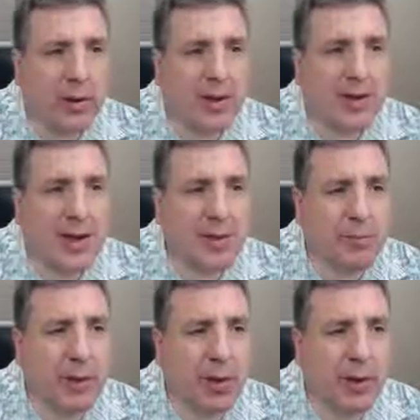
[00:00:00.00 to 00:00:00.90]
It's not the
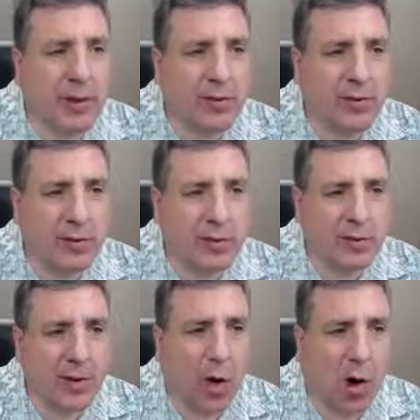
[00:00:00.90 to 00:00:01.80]
bone, it's
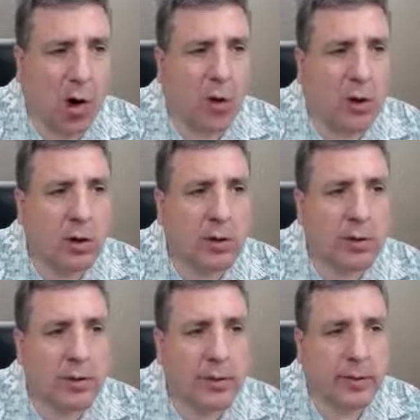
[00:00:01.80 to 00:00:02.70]
the hole,
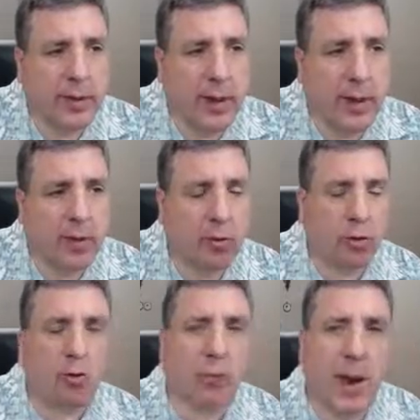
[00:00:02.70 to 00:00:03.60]
and your
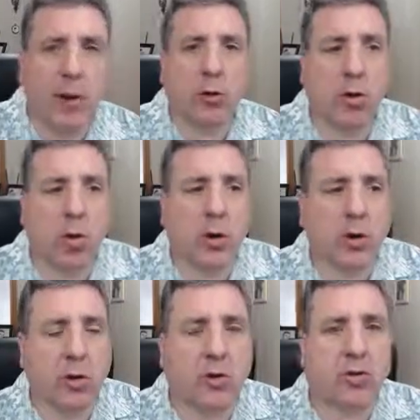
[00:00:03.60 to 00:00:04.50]
spinal
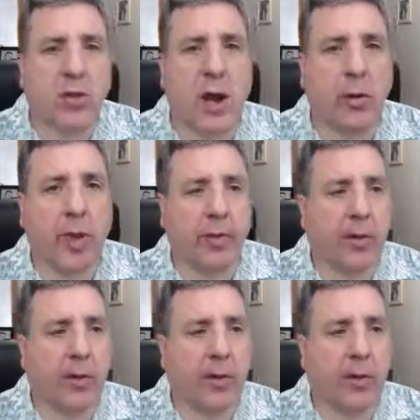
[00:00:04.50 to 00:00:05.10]
cord goes down that.